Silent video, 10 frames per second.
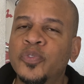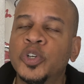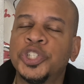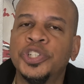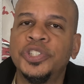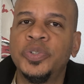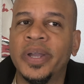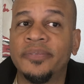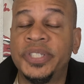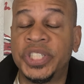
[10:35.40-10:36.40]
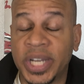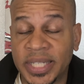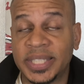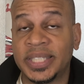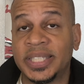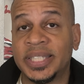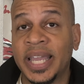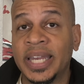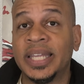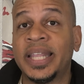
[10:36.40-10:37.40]
or should you have just
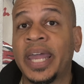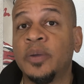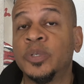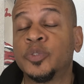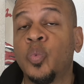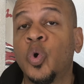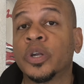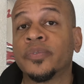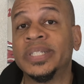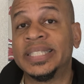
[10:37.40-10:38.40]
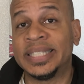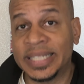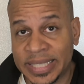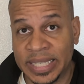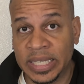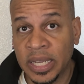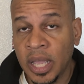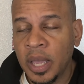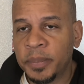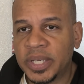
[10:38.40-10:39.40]
stated that it was water resistant?
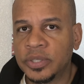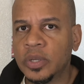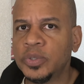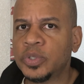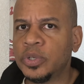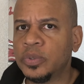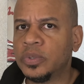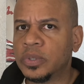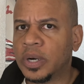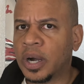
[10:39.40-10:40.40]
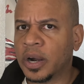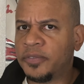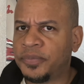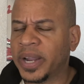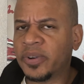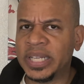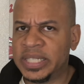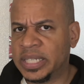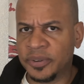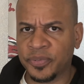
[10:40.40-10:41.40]
Because those two are very
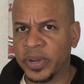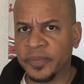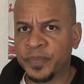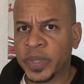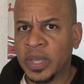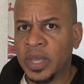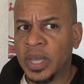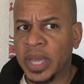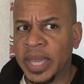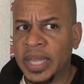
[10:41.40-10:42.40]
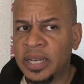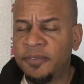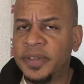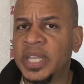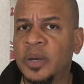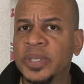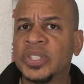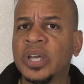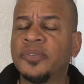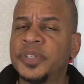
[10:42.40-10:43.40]
different. In the video
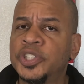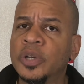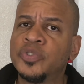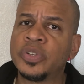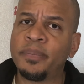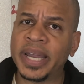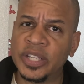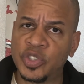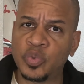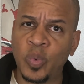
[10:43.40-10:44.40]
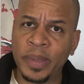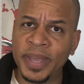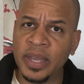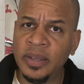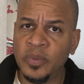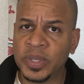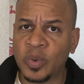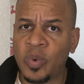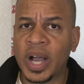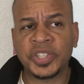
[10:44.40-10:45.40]
itself, it shows somebody swimming with
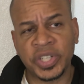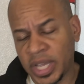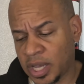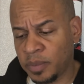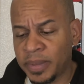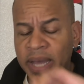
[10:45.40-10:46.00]
the watch, and they come